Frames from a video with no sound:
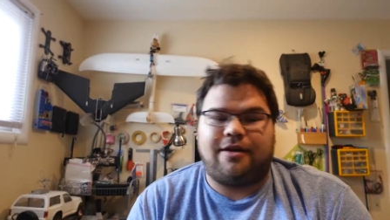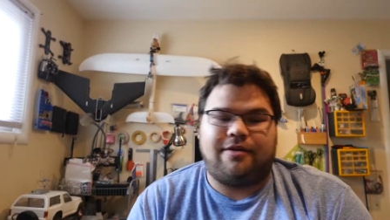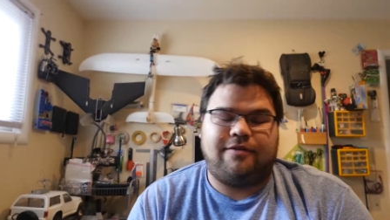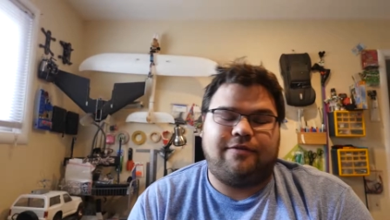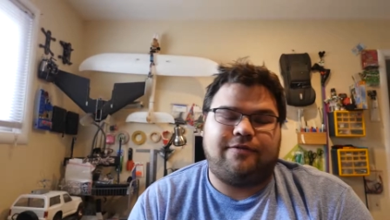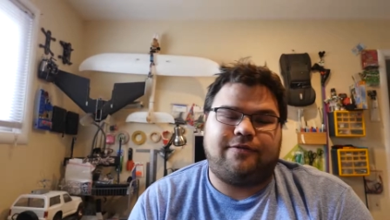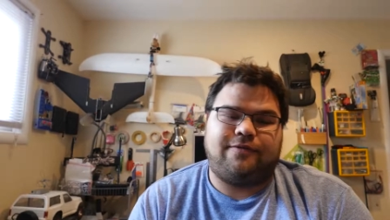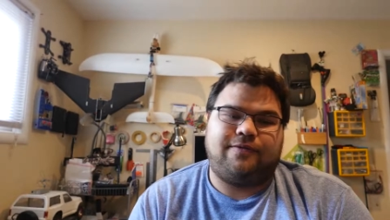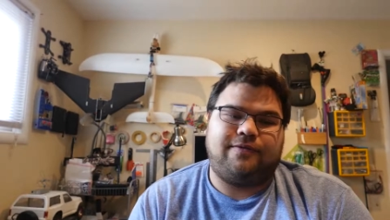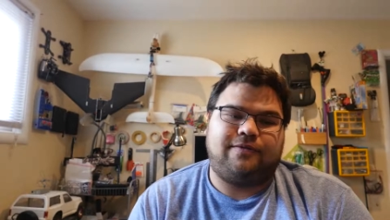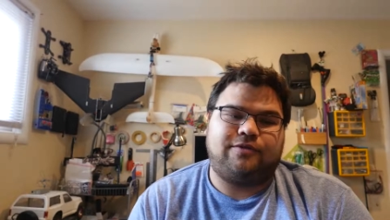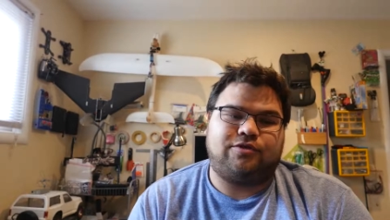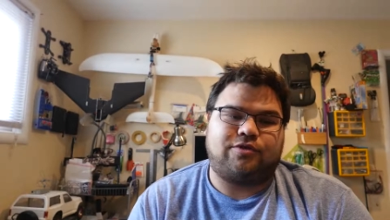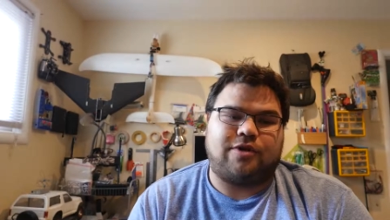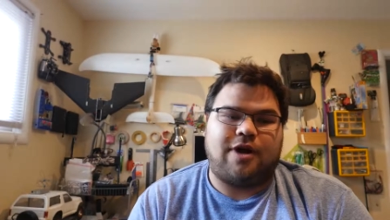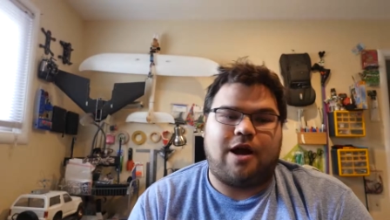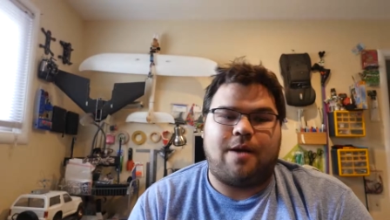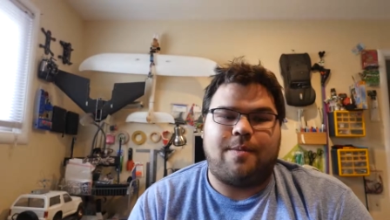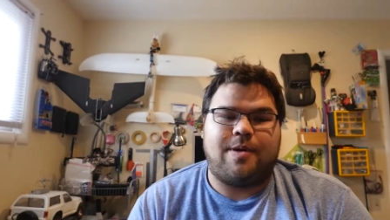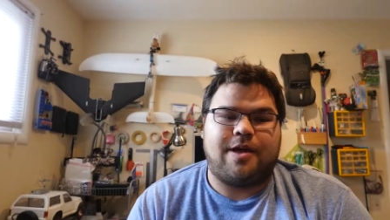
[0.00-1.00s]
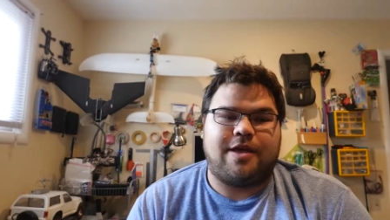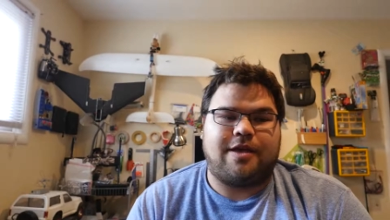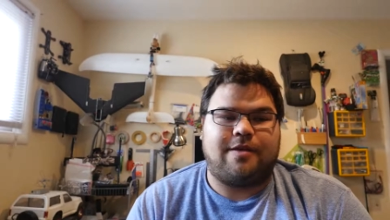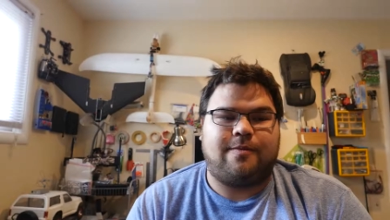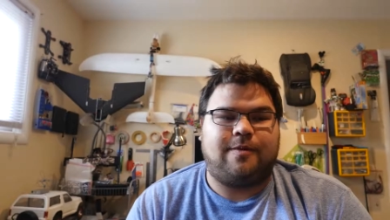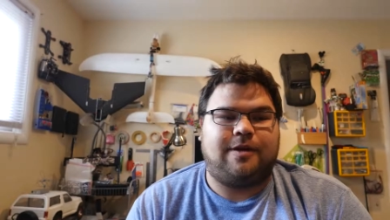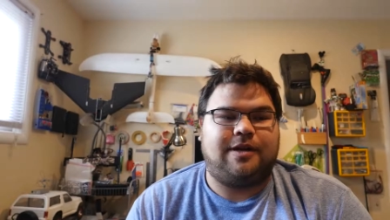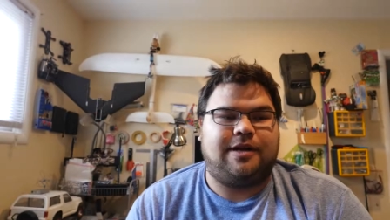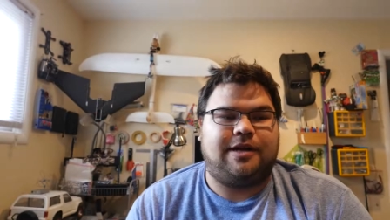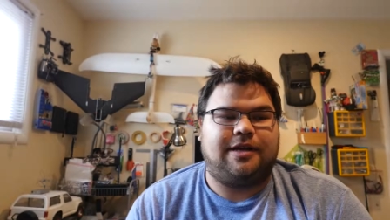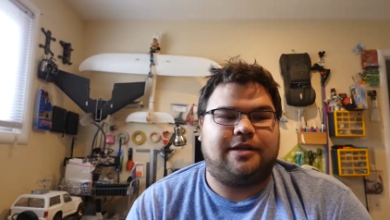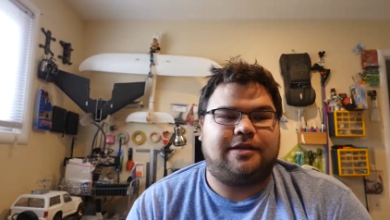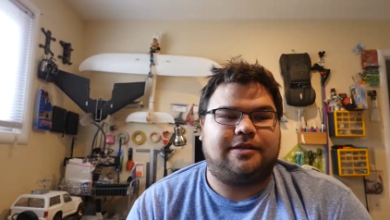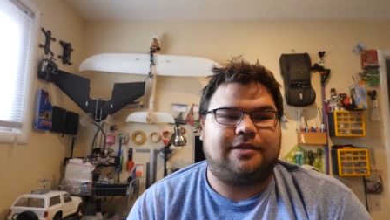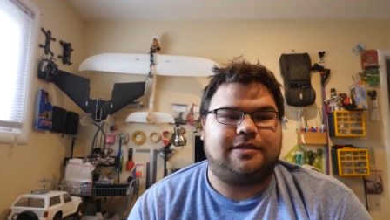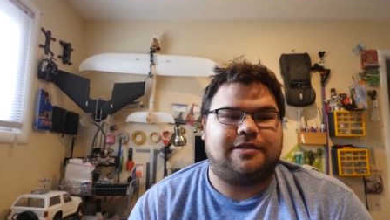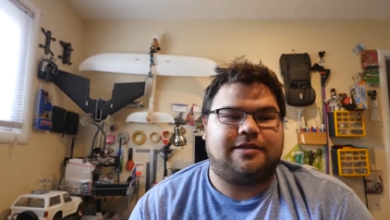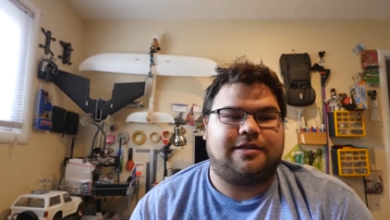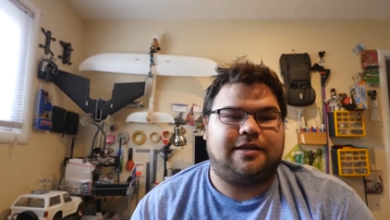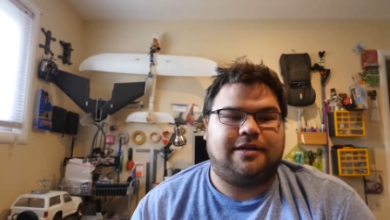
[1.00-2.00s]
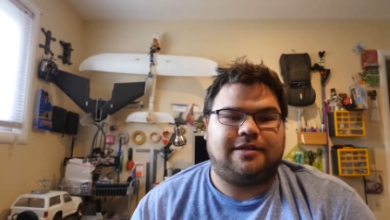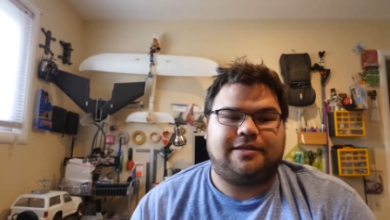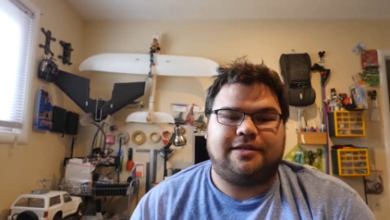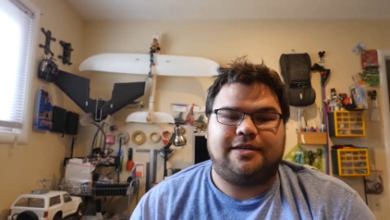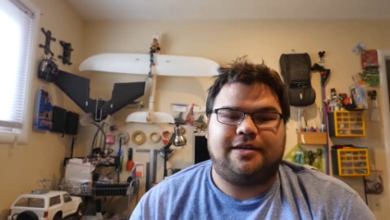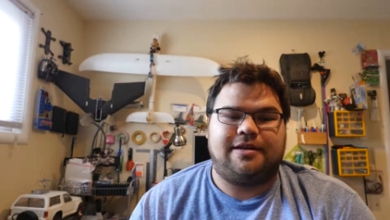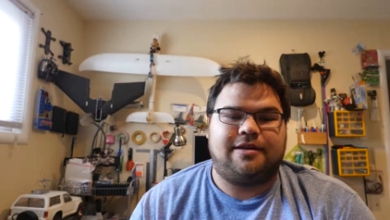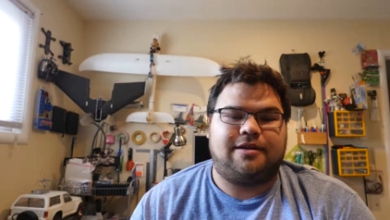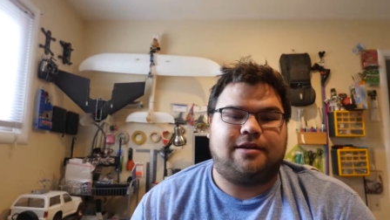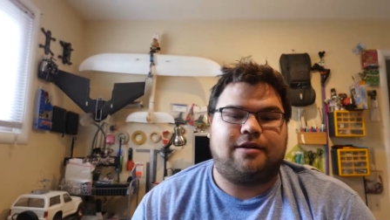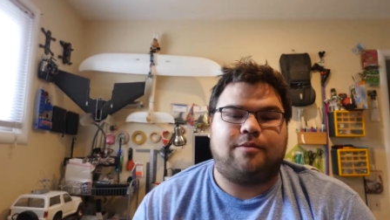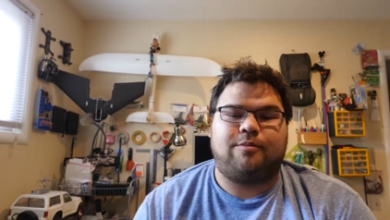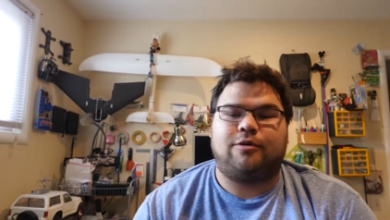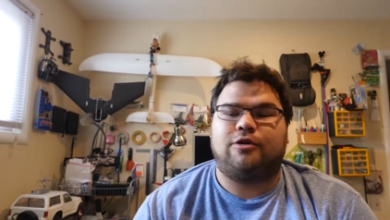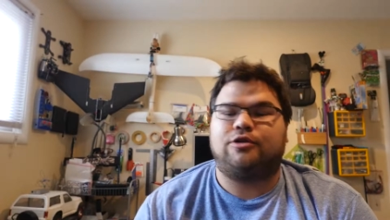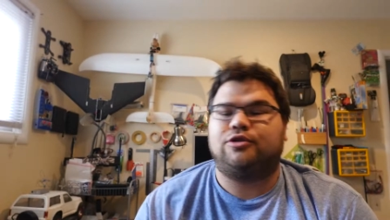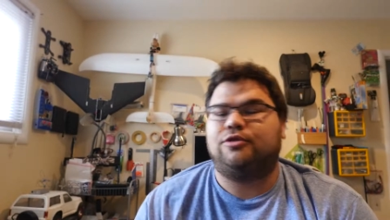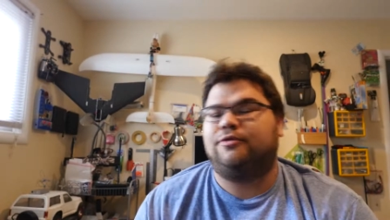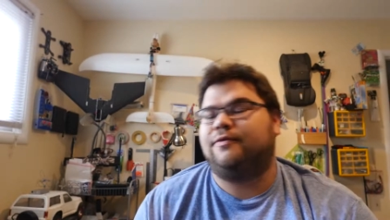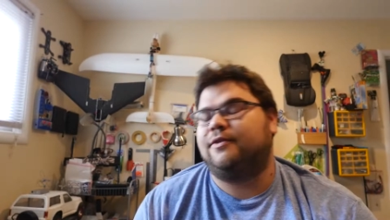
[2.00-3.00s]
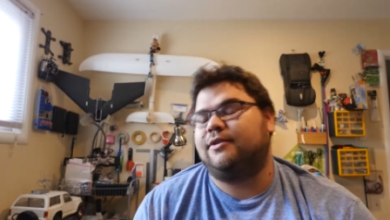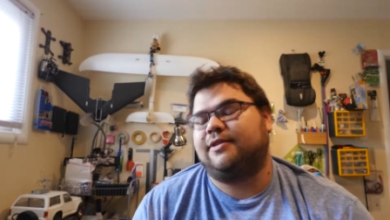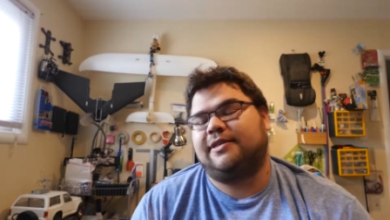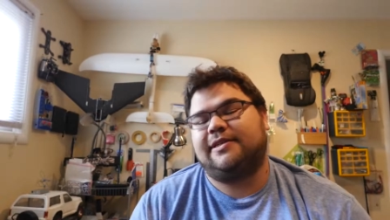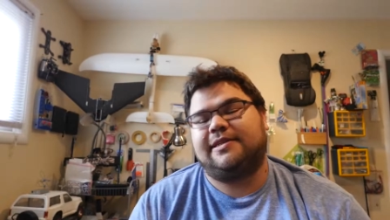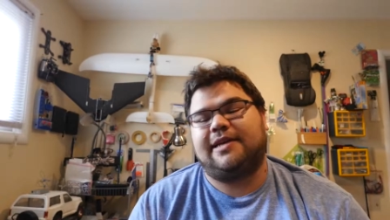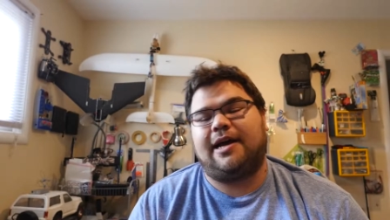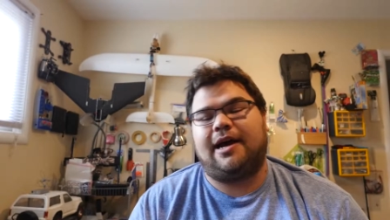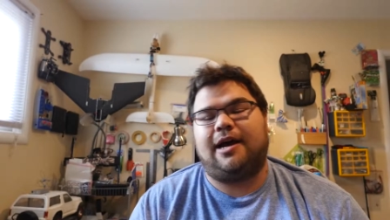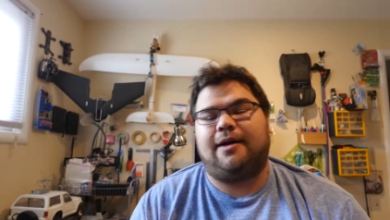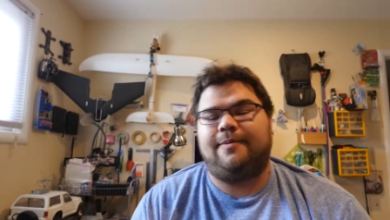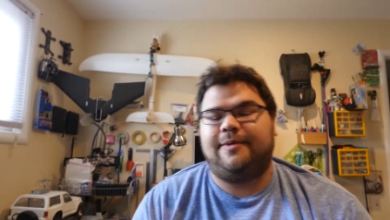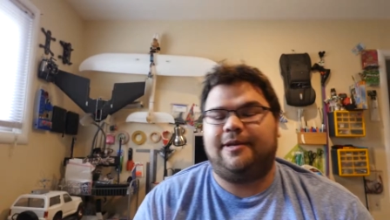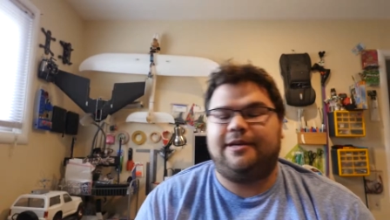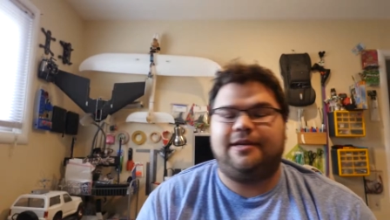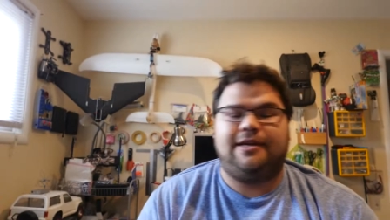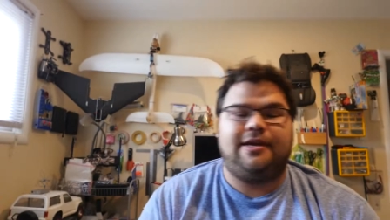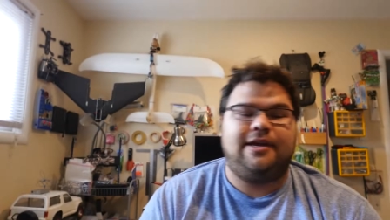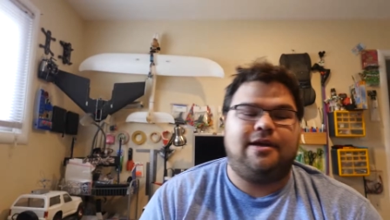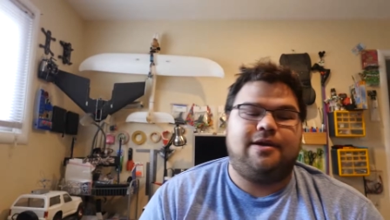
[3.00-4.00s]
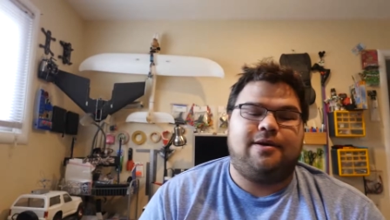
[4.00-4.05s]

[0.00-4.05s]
of drama and whatnot discussing commercial versus hobby,